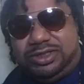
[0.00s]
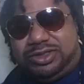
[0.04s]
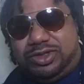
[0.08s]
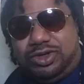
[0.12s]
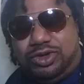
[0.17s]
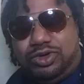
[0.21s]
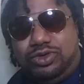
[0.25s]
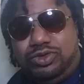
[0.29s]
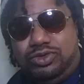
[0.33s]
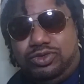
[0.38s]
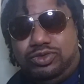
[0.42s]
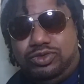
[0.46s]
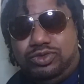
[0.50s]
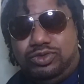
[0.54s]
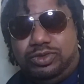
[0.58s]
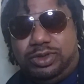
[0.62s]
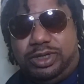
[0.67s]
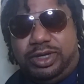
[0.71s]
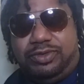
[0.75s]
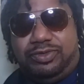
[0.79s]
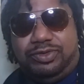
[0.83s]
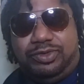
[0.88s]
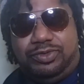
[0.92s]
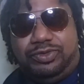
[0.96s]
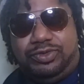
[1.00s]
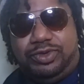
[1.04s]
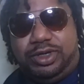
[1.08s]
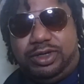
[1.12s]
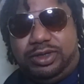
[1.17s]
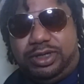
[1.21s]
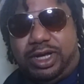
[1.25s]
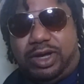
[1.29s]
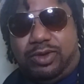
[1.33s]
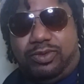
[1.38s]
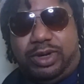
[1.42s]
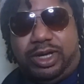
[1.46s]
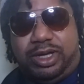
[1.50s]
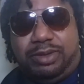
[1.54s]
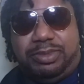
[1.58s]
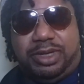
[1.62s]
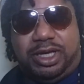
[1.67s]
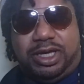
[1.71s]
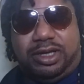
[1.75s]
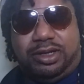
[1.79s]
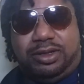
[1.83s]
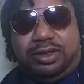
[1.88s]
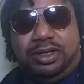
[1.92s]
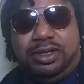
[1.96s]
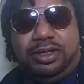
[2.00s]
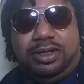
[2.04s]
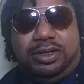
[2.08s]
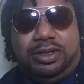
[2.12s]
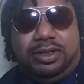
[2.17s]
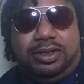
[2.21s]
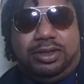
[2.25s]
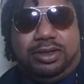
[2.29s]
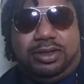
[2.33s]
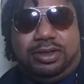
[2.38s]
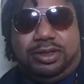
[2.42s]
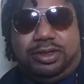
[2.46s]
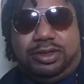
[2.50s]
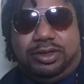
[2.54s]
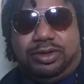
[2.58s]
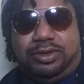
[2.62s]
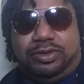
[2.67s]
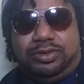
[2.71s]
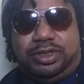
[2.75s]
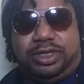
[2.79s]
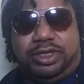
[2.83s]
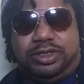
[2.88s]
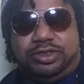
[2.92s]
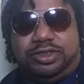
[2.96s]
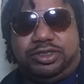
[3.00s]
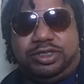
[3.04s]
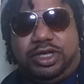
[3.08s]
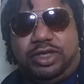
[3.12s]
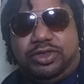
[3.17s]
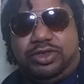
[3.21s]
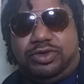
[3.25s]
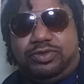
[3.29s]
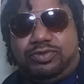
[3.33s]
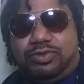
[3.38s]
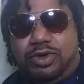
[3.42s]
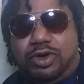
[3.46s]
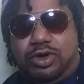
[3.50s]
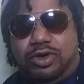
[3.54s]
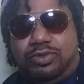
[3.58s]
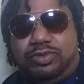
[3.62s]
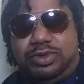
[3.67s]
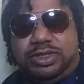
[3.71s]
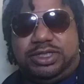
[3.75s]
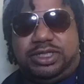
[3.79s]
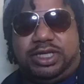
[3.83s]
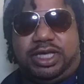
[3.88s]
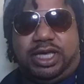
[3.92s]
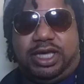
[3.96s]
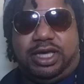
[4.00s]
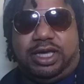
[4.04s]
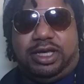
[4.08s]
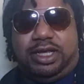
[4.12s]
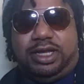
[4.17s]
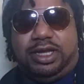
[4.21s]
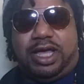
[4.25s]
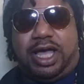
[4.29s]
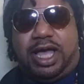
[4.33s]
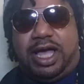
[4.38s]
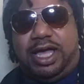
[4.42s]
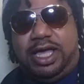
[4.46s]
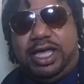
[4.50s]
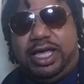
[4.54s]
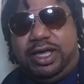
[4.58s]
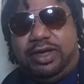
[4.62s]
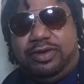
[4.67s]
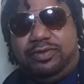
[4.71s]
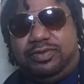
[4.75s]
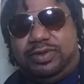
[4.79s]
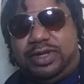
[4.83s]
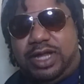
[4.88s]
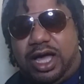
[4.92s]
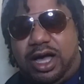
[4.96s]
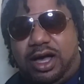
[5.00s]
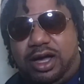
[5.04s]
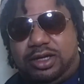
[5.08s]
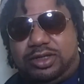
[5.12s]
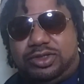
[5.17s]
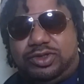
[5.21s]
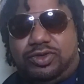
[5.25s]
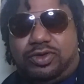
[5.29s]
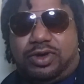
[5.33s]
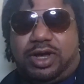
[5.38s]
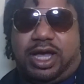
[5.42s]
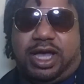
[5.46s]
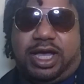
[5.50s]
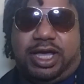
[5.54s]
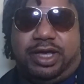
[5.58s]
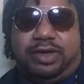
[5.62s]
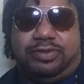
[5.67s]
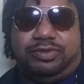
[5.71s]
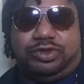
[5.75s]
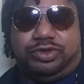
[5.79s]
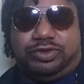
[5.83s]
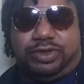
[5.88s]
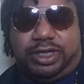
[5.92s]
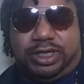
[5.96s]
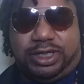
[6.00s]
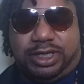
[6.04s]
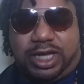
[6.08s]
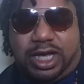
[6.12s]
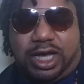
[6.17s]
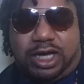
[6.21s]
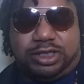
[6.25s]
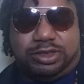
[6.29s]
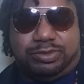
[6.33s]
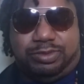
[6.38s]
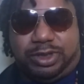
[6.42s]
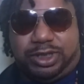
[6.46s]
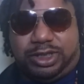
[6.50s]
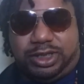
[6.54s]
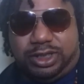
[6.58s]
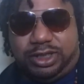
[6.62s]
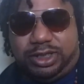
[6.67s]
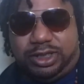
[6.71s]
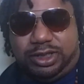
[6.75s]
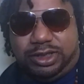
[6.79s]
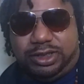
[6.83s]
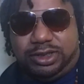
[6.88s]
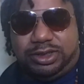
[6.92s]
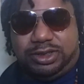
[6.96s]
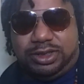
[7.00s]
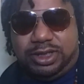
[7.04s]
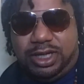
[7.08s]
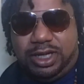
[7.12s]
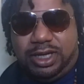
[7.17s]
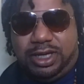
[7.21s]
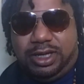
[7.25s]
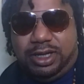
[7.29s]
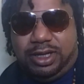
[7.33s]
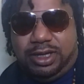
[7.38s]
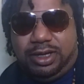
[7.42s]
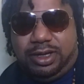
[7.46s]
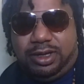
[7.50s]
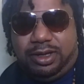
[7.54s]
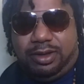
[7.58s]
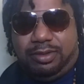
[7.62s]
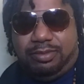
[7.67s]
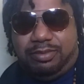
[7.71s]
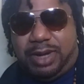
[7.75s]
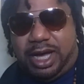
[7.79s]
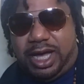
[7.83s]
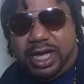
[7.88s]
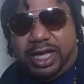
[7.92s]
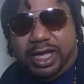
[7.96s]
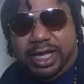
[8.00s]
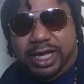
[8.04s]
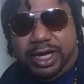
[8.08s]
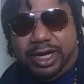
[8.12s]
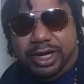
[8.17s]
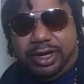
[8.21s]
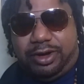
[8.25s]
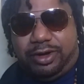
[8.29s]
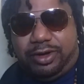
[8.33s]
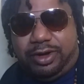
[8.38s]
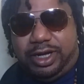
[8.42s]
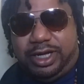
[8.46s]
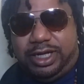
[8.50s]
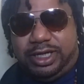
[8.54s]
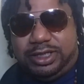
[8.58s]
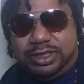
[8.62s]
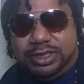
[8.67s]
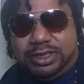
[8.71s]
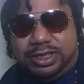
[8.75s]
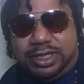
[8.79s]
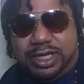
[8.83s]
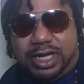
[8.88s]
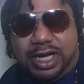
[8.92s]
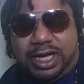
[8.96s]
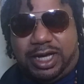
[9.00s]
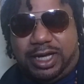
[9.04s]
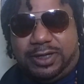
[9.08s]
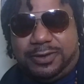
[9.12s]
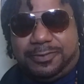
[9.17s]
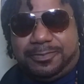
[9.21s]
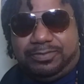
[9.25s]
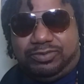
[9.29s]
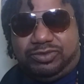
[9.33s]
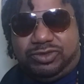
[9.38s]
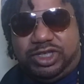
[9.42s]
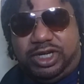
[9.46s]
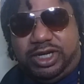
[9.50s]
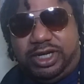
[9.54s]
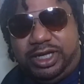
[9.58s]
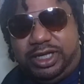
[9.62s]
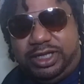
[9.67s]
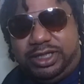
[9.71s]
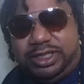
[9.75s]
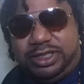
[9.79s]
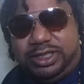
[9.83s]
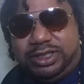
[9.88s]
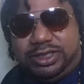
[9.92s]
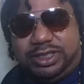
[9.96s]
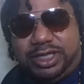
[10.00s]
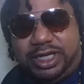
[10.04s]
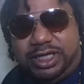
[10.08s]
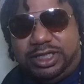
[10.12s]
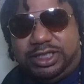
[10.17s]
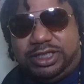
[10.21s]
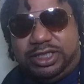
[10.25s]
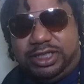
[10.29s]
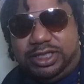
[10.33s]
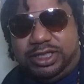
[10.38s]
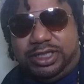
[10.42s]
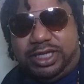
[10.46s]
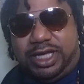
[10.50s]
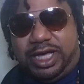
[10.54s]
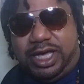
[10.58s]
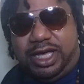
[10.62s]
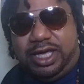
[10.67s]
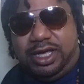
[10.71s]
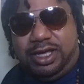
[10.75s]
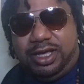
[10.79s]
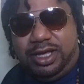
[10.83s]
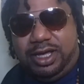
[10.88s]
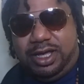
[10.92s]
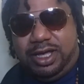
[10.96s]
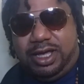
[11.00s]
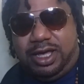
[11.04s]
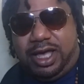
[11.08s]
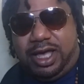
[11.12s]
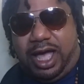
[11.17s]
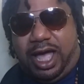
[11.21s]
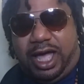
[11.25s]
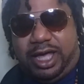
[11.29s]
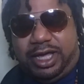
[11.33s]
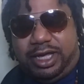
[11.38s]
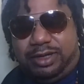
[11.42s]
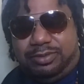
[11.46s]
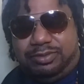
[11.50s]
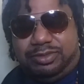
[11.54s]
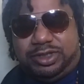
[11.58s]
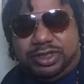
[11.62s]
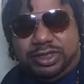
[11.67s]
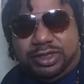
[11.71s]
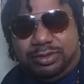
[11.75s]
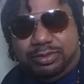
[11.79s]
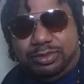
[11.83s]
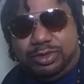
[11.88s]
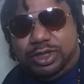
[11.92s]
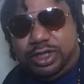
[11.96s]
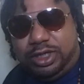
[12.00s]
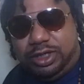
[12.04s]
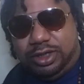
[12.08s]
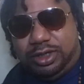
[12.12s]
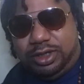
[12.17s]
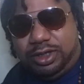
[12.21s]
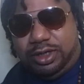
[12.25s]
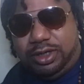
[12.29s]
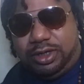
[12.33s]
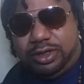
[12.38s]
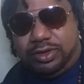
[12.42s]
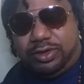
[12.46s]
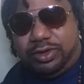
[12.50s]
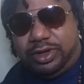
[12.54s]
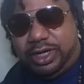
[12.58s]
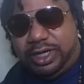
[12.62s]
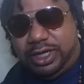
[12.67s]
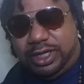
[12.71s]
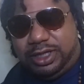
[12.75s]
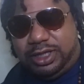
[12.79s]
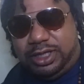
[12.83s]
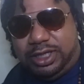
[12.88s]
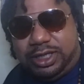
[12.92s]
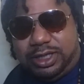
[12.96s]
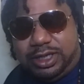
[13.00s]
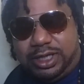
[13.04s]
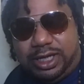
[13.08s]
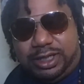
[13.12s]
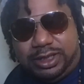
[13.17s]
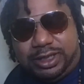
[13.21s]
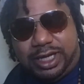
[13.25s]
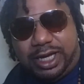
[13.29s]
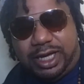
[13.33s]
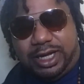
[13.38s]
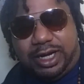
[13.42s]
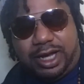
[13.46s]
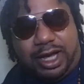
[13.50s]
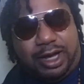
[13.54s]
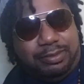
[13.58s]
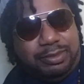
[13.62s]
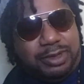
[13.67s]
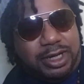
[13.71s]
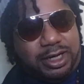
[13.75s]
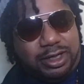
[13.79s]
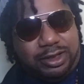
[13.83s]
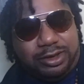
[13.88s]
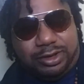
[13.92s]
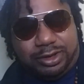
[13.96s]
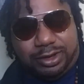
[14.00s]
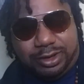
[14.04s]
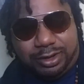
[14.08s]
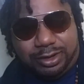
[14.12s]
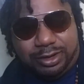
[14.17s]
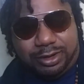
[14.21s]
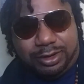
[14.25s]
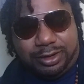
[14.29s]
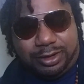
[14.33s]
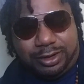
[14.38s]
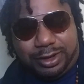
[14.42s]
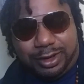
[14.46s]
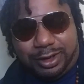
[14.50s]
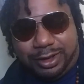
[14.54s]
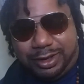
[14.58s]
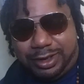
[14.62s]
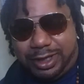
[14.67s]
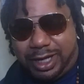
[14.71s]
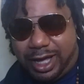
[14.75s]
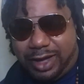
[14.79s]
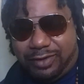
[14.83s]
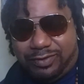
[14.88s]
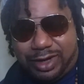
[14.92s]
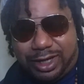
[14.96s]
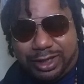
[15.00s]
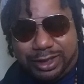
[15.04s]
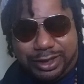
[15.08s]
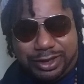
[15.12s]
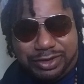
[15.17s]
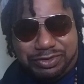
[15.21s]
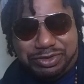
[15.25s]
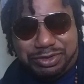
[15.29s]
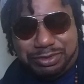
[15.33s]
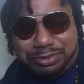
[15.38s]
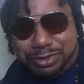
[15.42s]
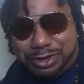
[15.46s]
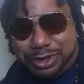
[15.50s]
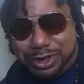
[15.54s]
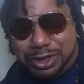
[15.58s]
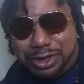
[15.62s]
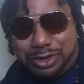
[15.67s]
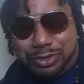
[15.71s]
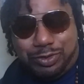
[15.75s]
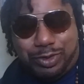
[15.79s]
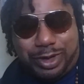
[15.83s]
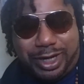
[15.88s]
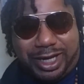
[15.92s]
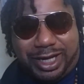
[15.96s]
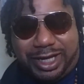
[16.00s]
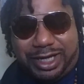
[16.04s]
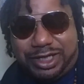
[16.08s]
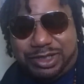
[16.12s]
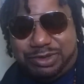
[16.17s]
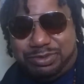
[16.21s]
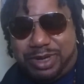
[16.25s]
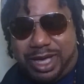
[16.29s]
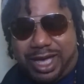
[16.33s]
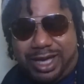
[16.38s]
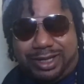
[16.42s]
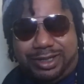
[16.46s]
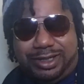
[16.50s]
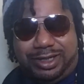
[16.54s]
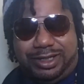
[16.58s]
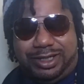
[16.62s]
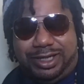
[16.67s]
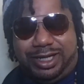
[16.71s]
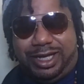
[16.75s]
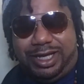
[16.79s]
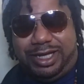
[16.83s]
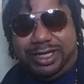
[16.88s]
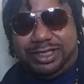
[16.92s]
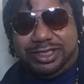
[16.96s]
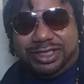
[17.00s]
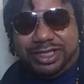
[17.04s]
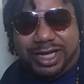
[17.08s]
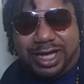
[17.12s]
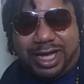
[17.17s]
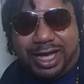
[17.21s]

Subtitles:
It's cool if you feel that way, man. There's nothing wrong with saying I have locks or I have dreadlocks, because my hair is not an indentation that I am some thug or anything like that. I'm not a thug. Have I lived some thug ways back in the days?